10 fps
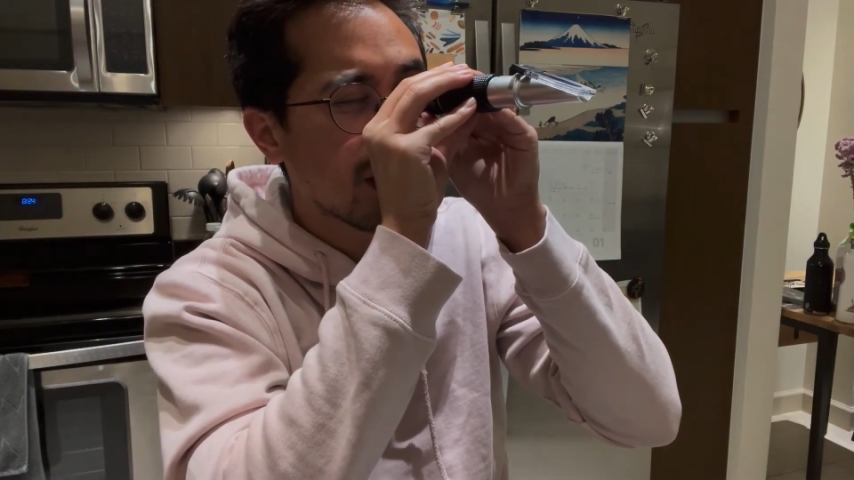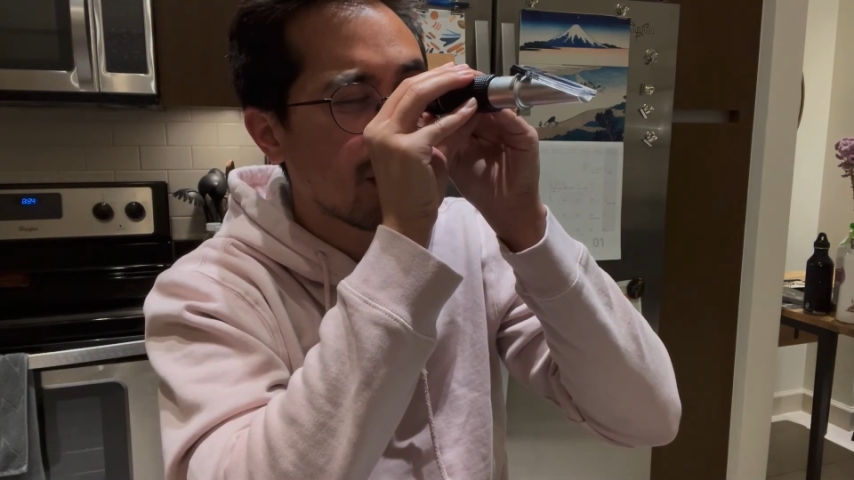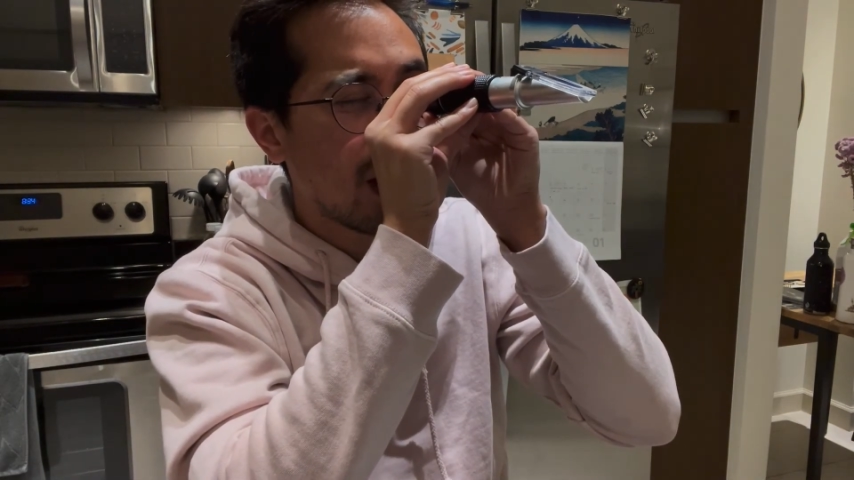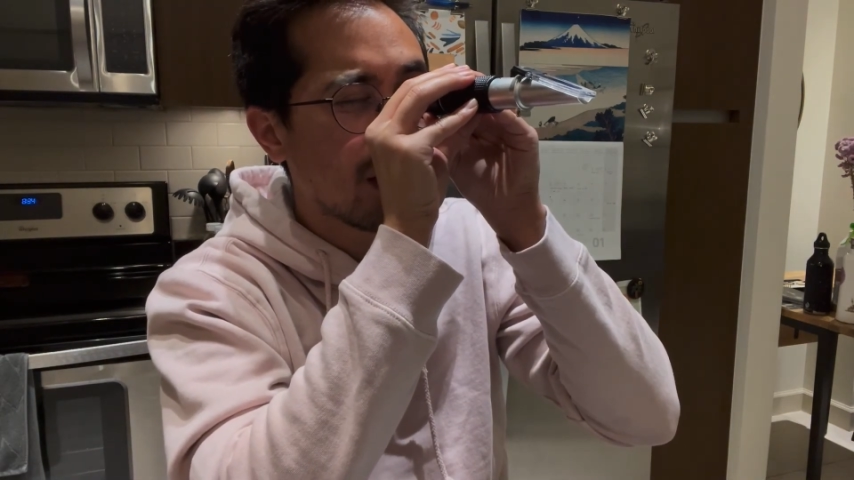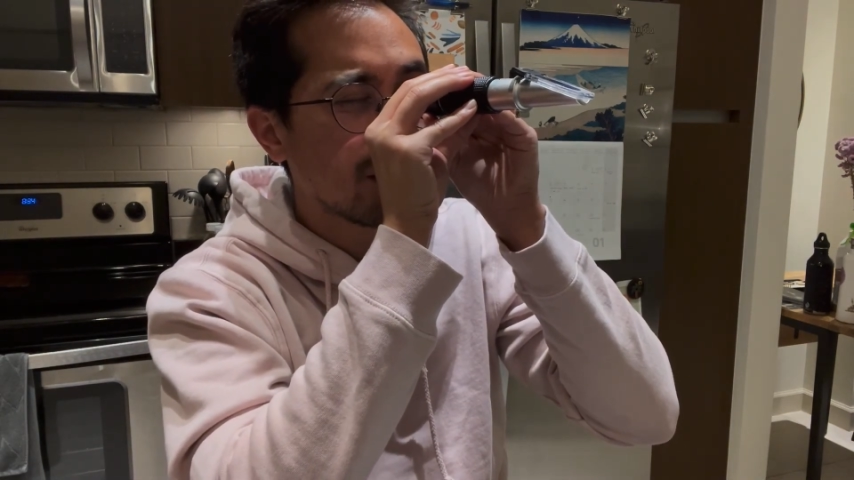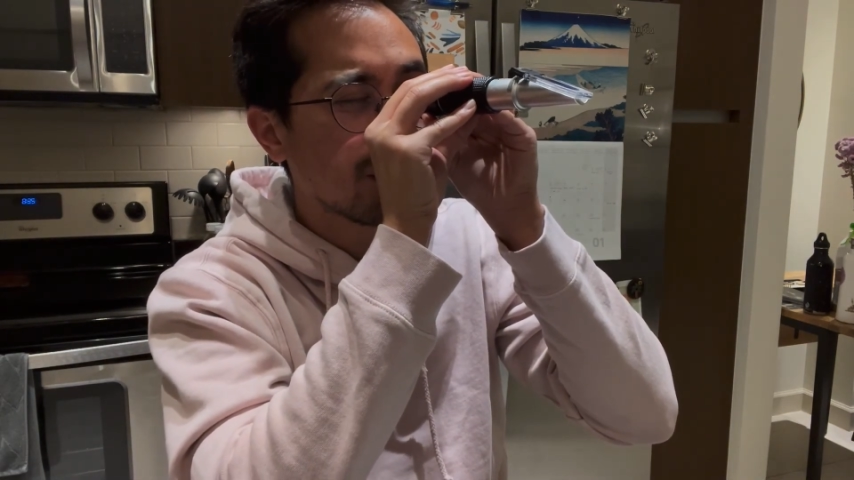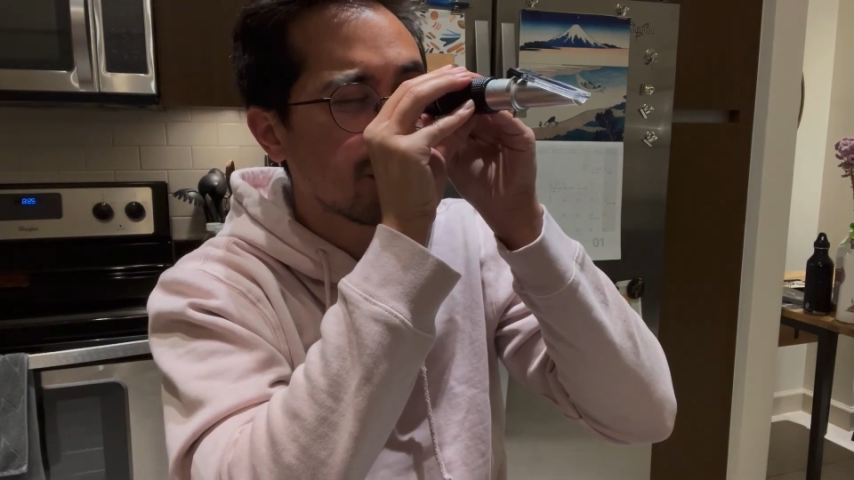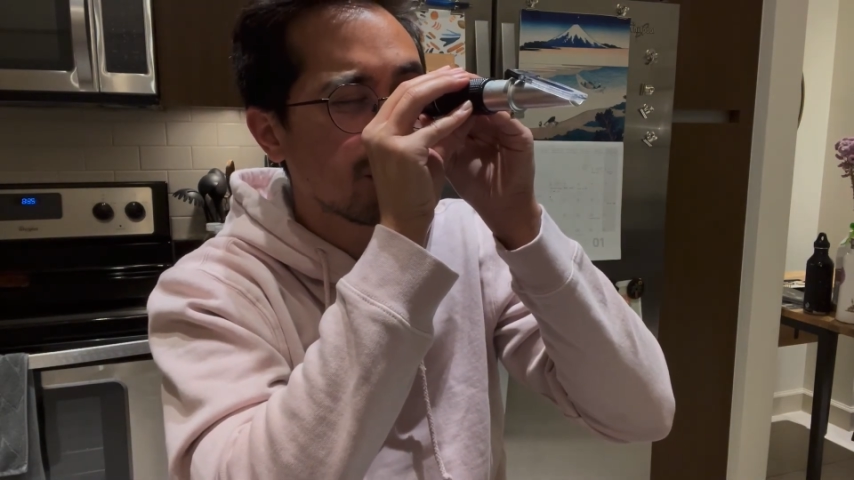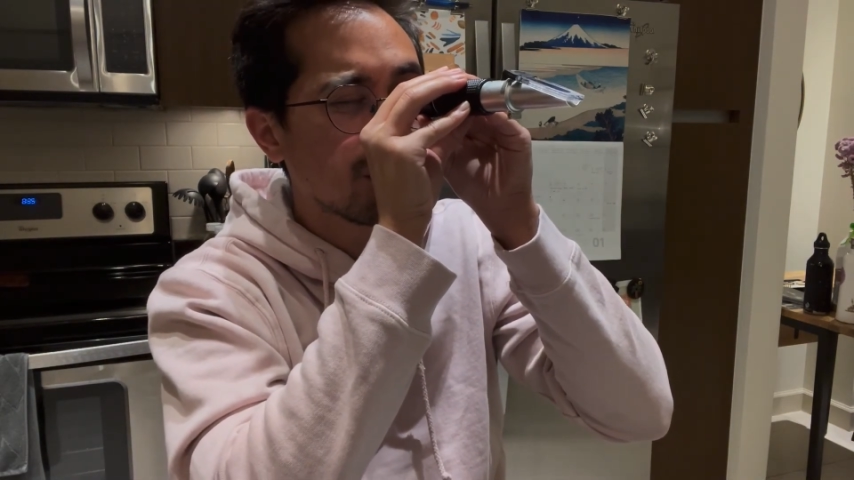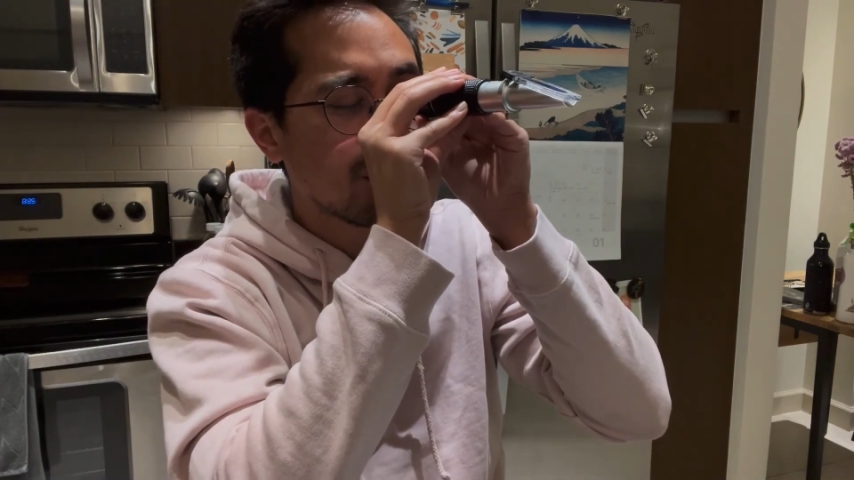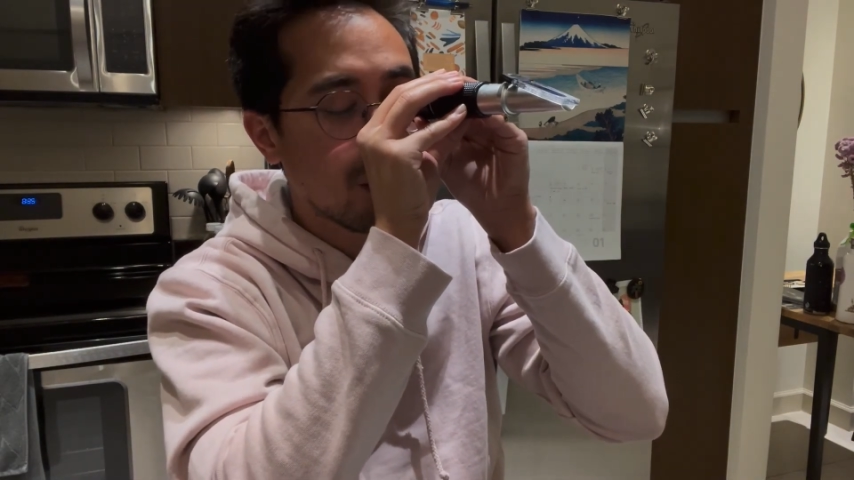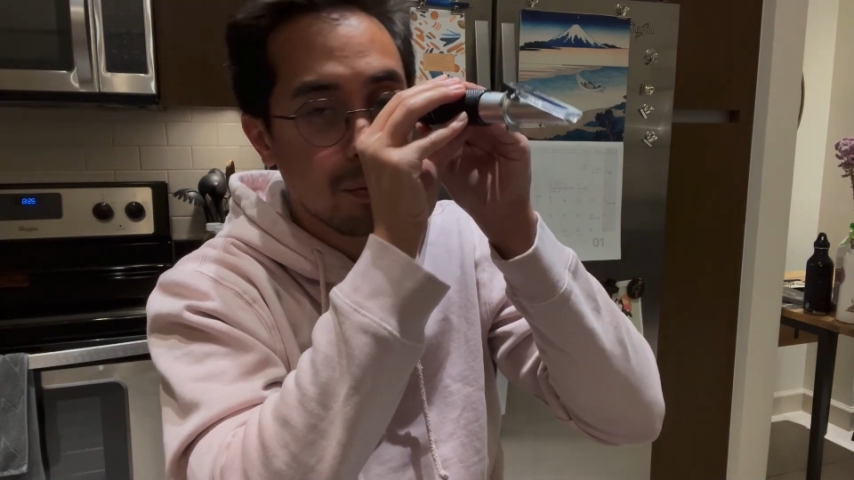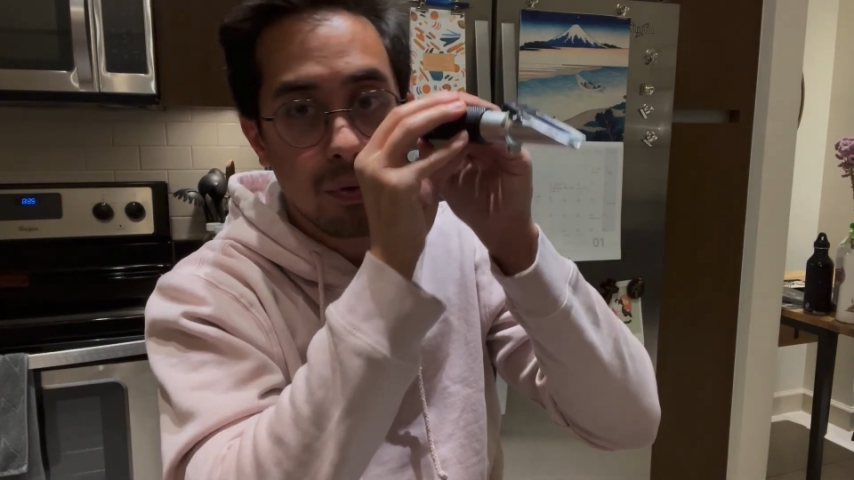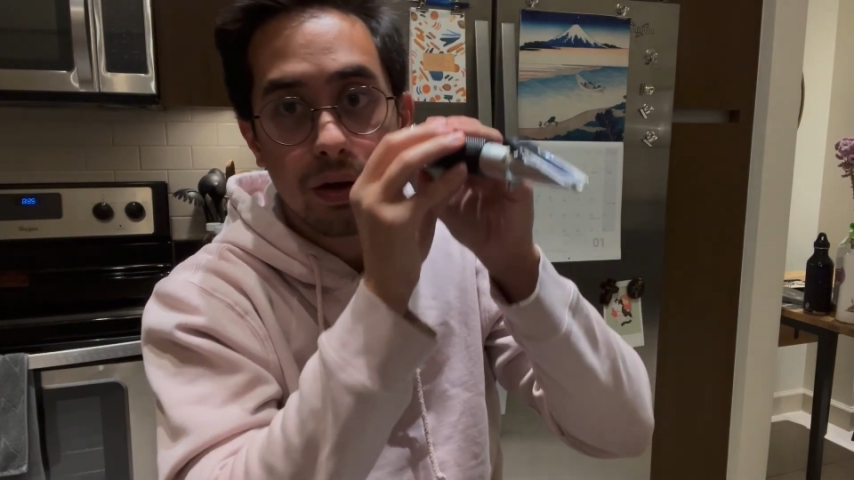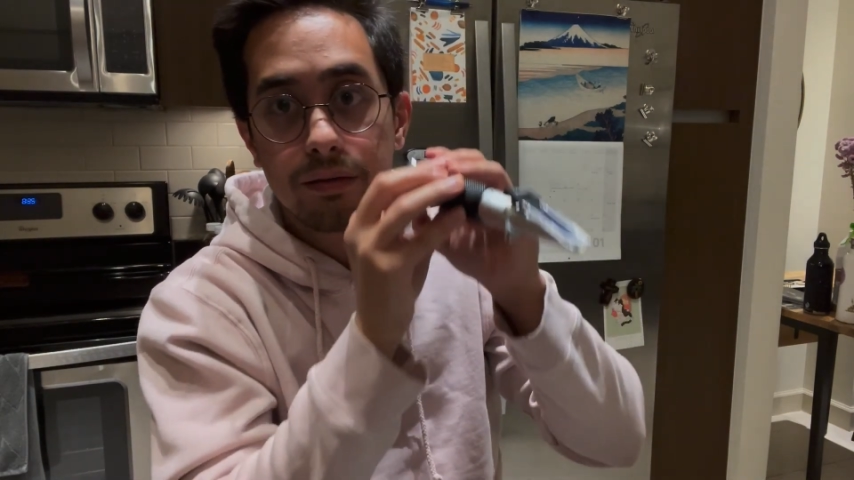around
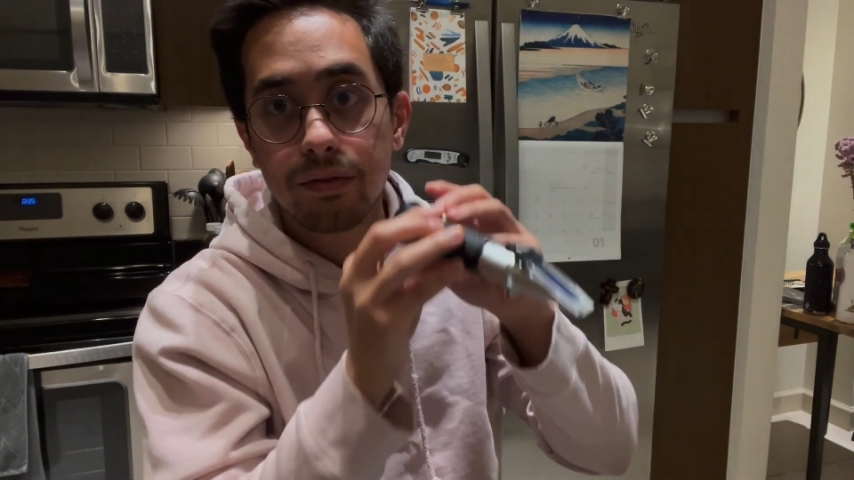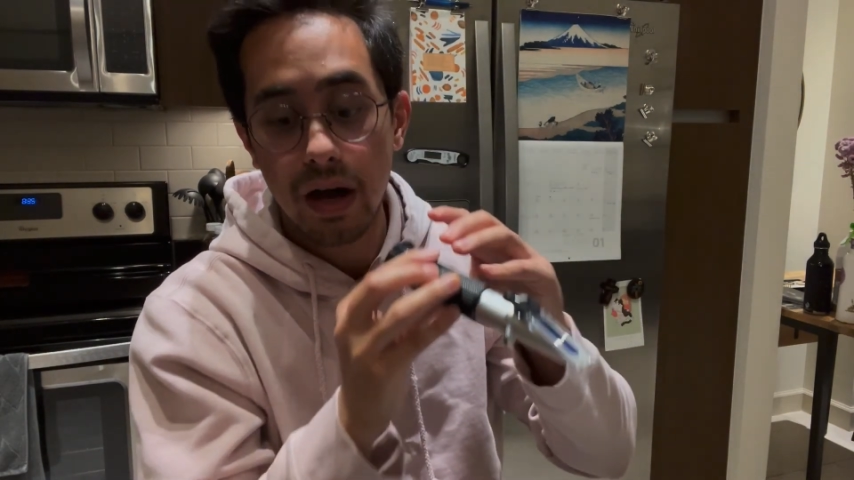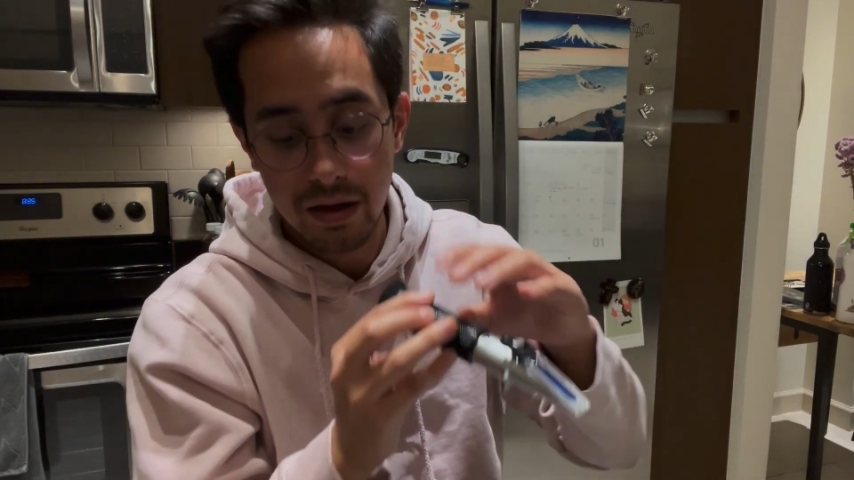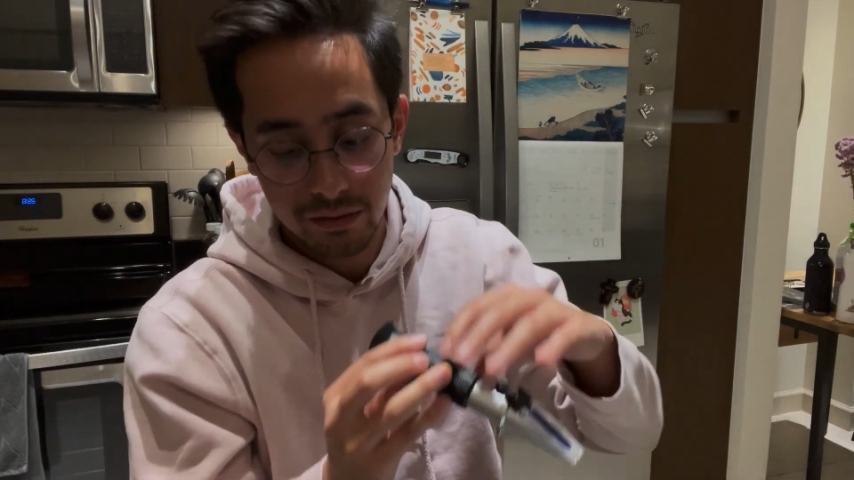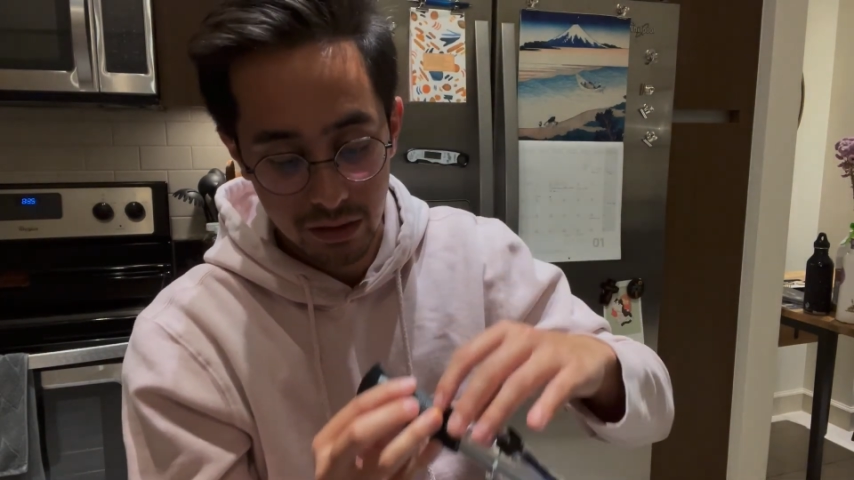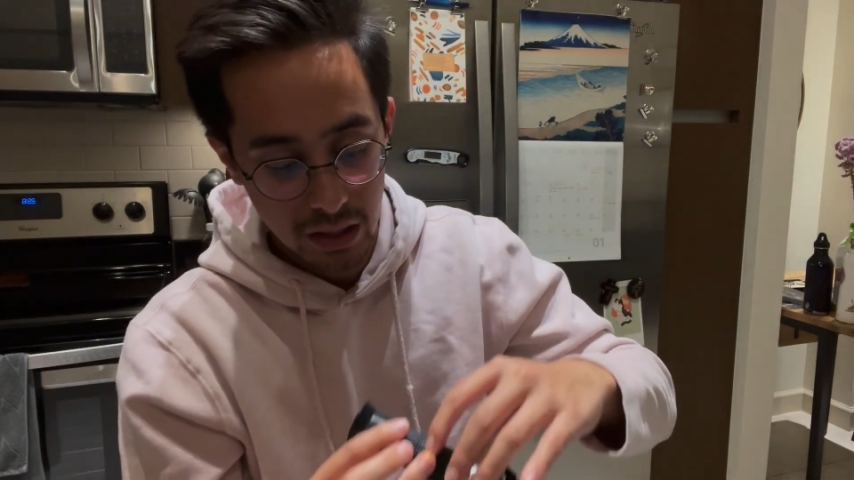4.5.